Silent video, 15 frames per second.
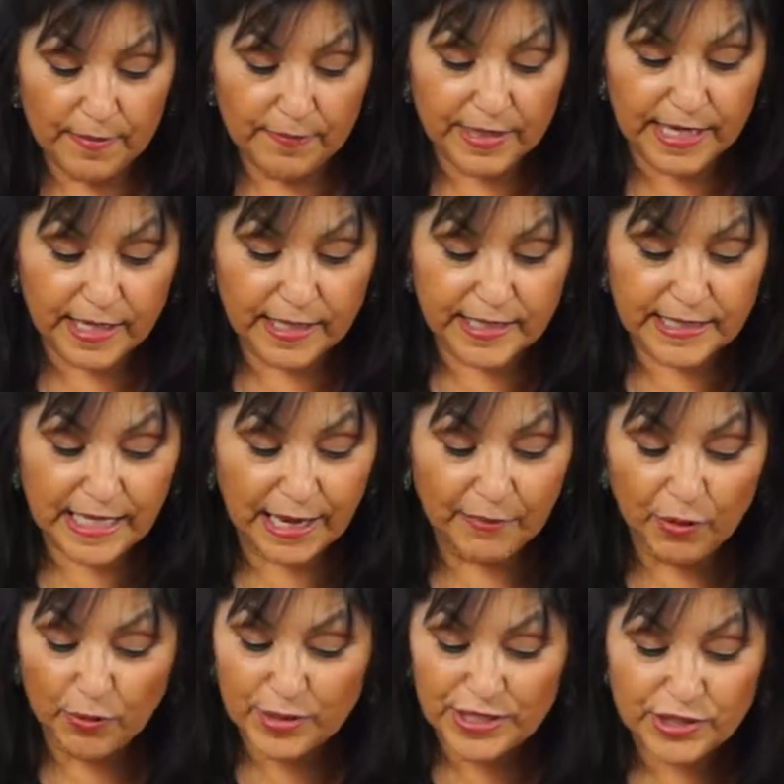because
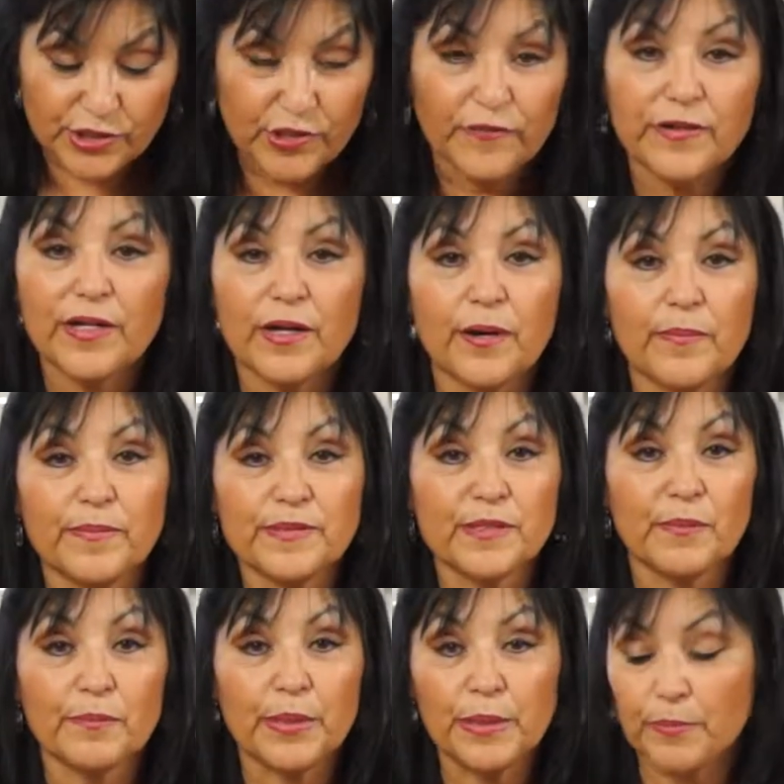I'm always serving up
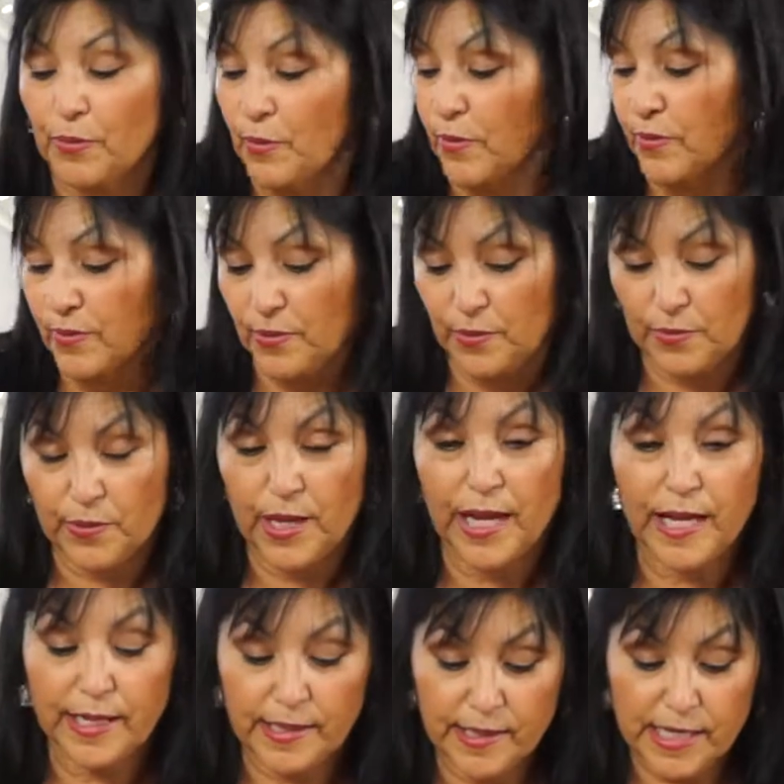some people,
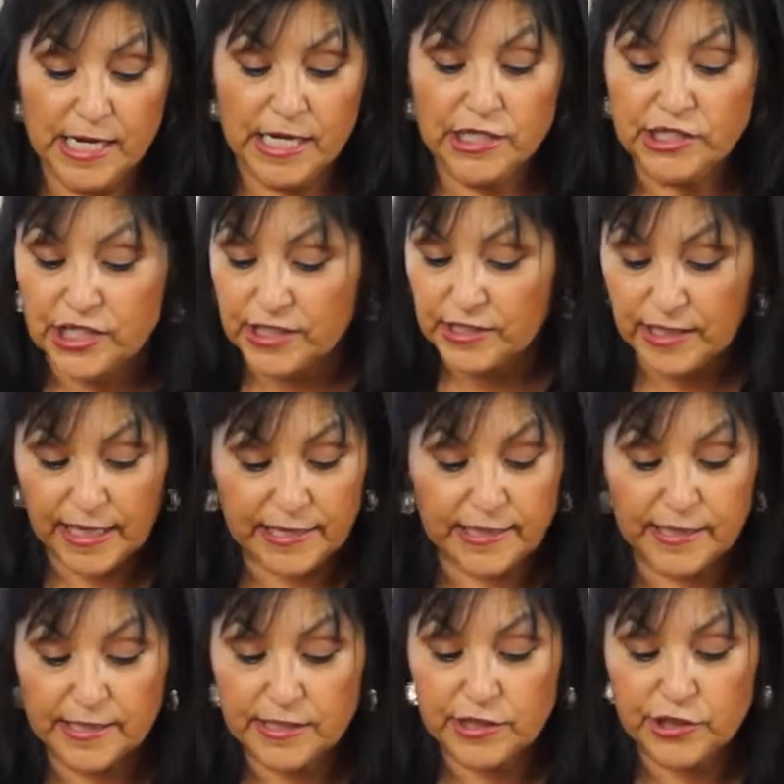okay? Just like
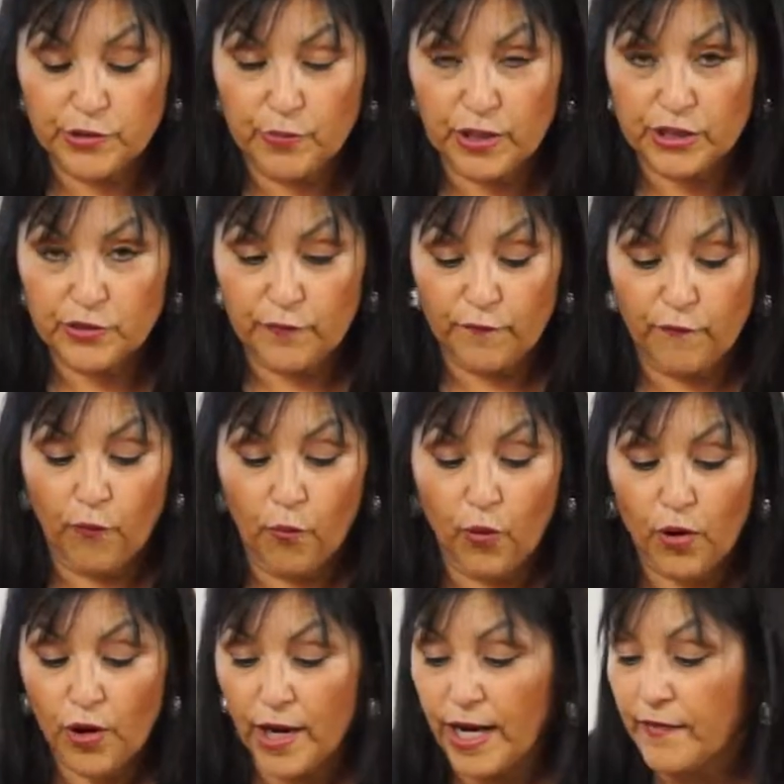this, you want to do
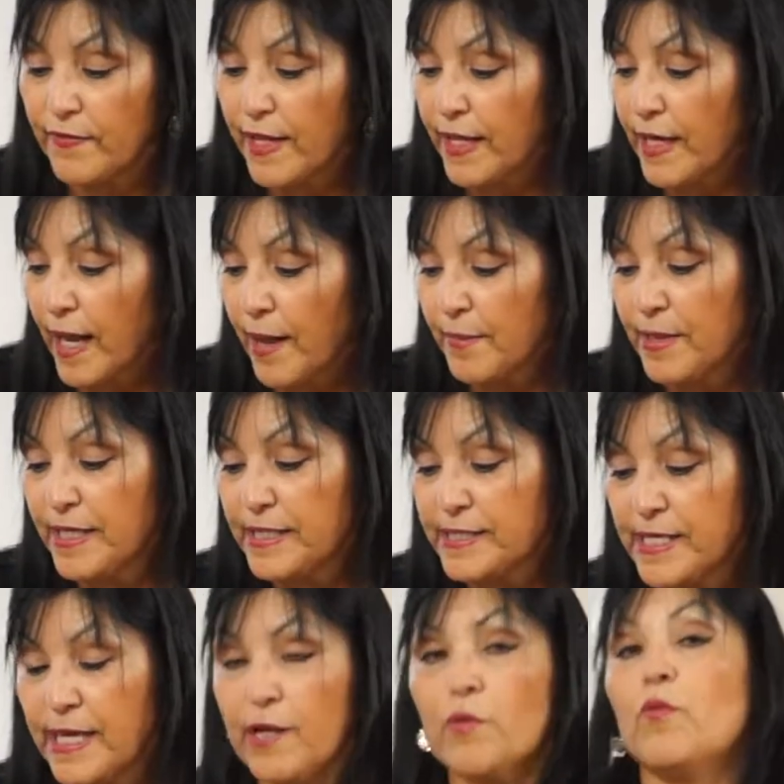4, and then I'm going to
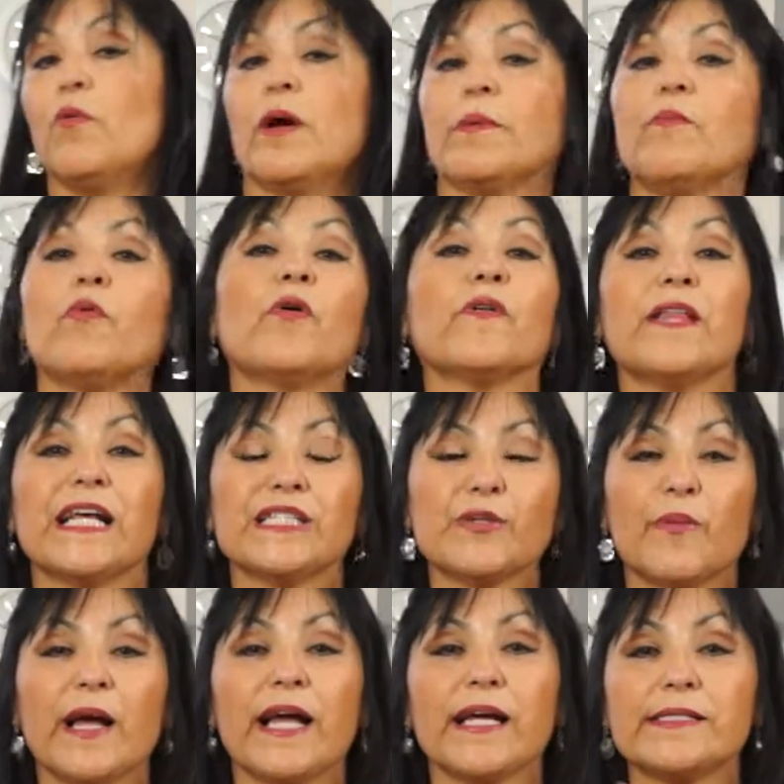take 1 more.
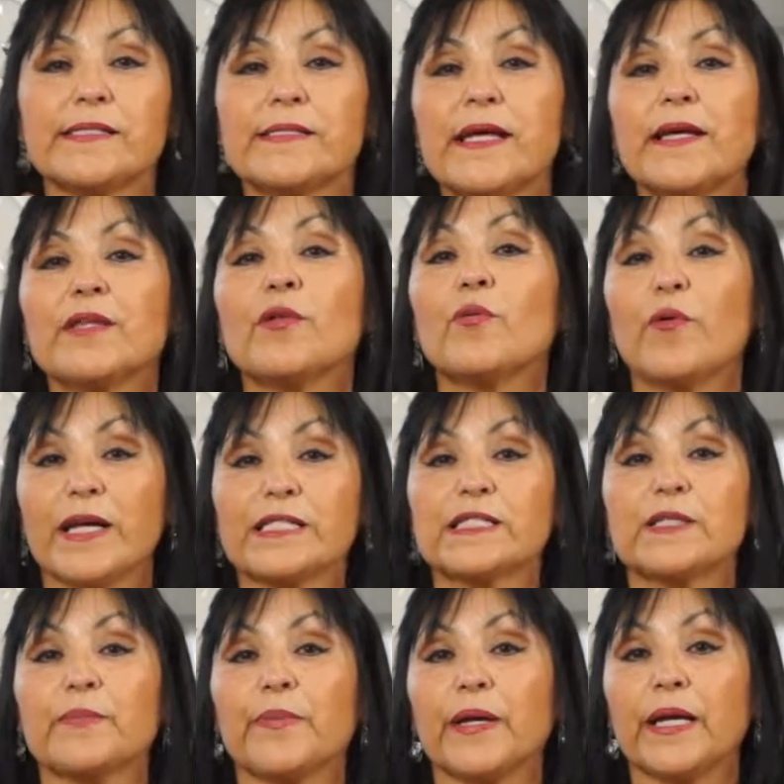That's why I say in the
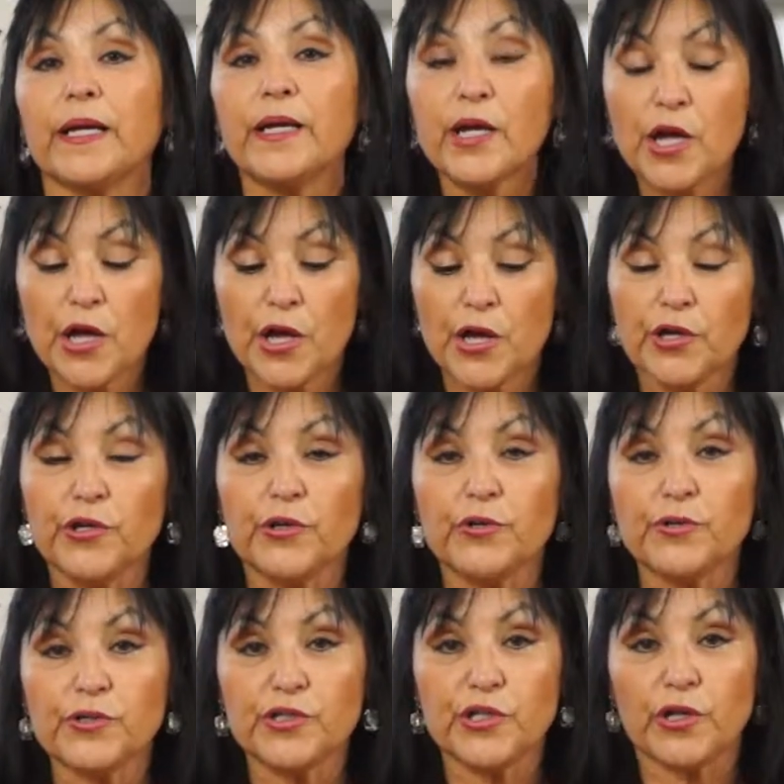recipe,
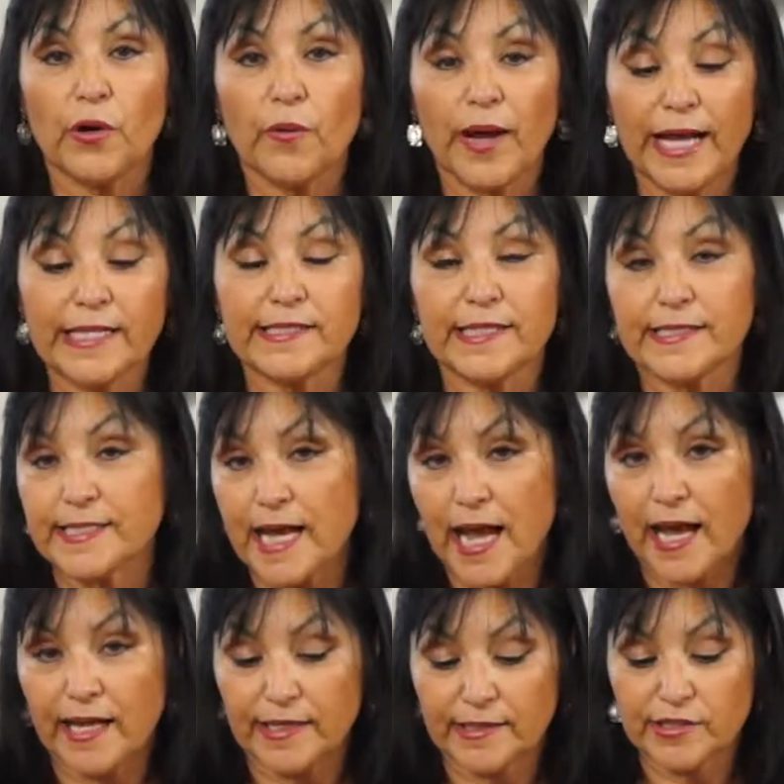use, 8 to
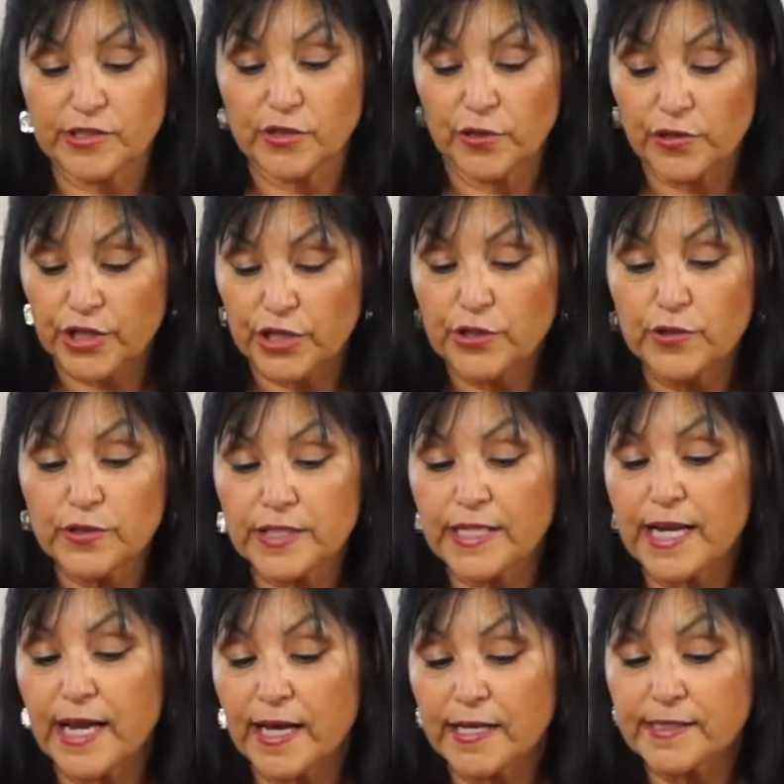10. So you can use
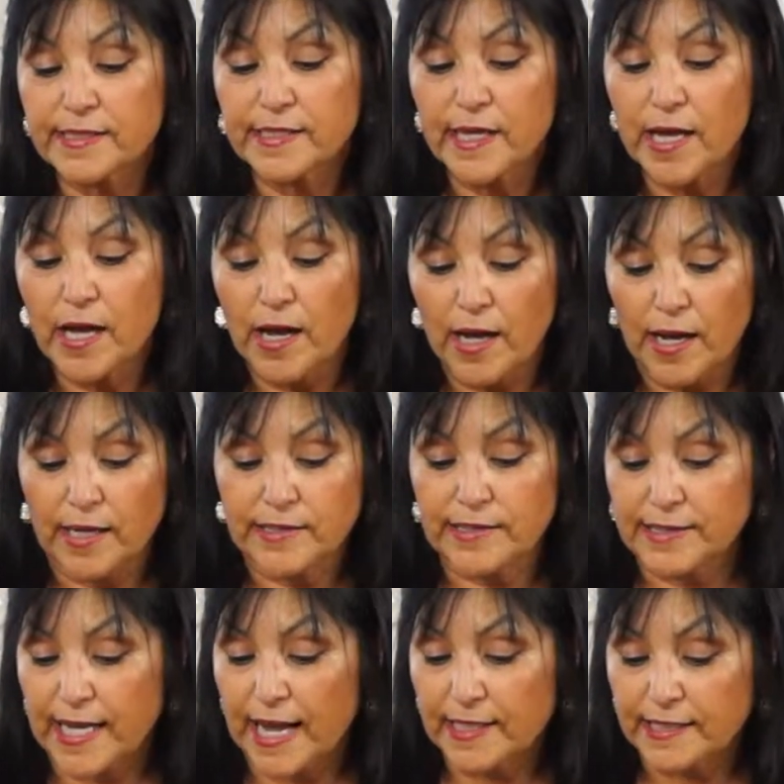it as a
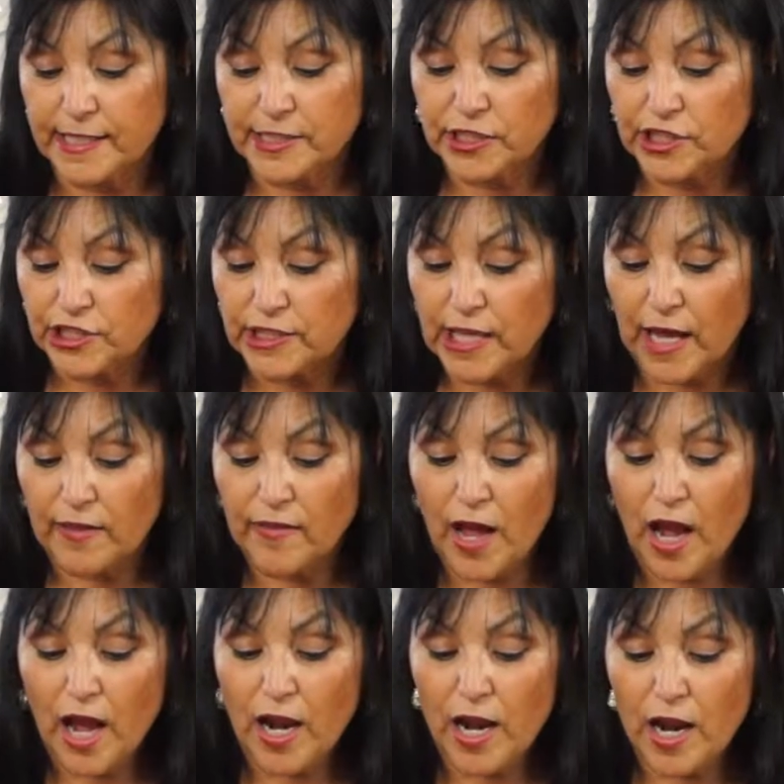stacked
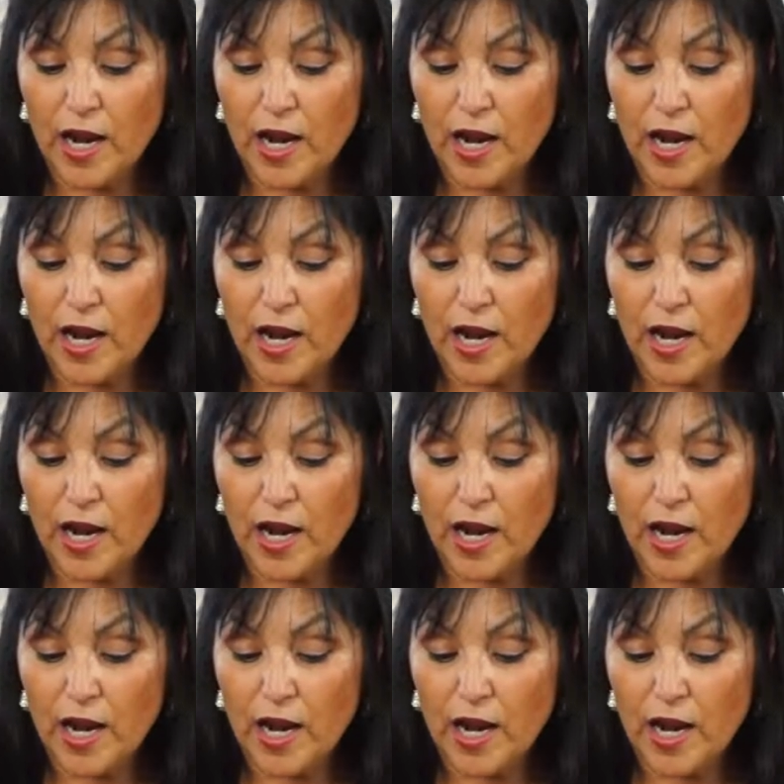enchilada,